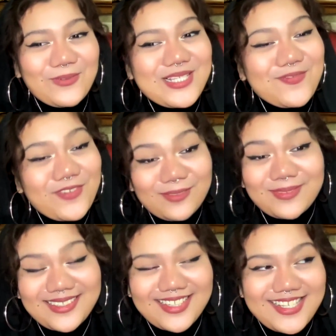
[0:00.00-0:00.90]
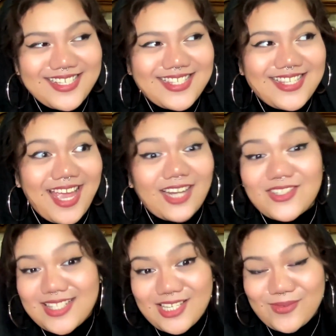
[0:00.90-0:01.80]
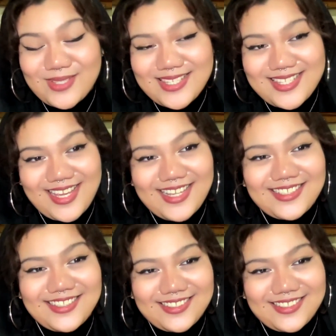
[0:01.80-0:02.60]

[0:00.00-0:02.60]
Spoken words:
was filming this action sequences like?